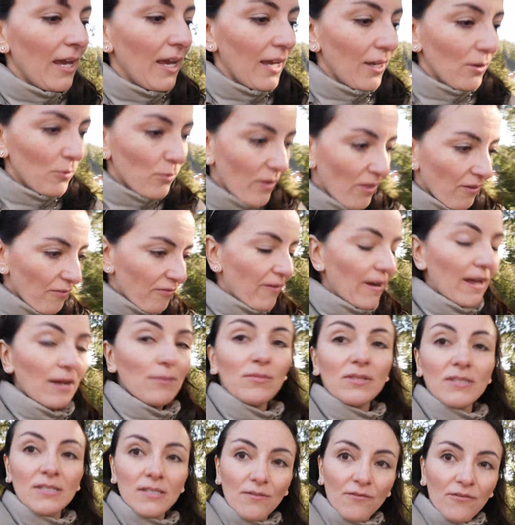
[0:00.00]
and with the
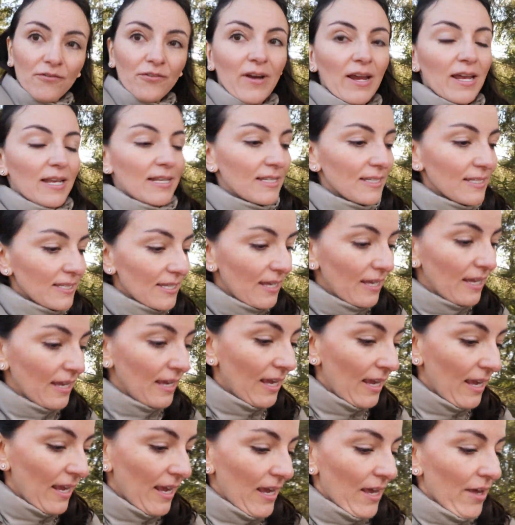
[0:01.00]
families and friends,
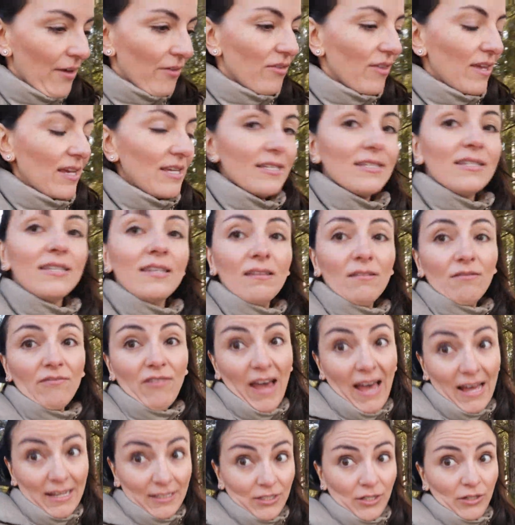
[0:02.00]
they see the
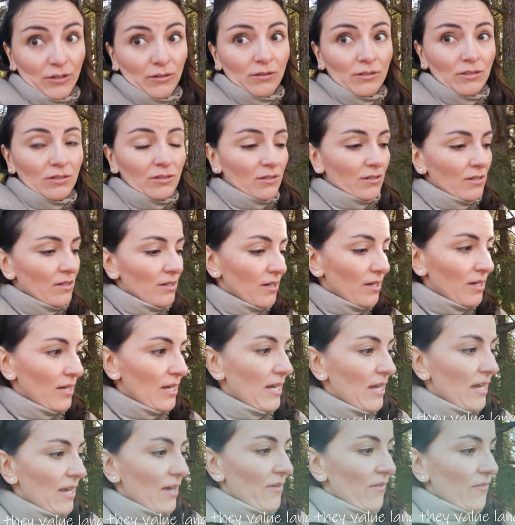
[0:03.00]
value.
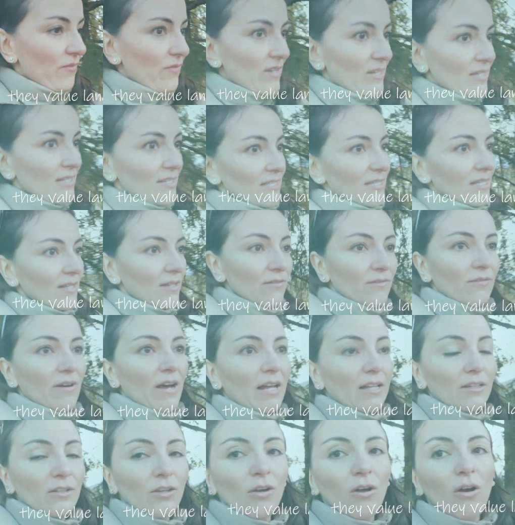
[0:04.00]
They see the
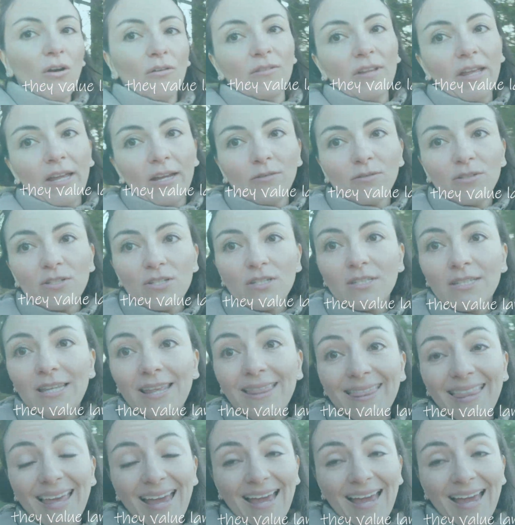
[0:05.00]
value of languages, and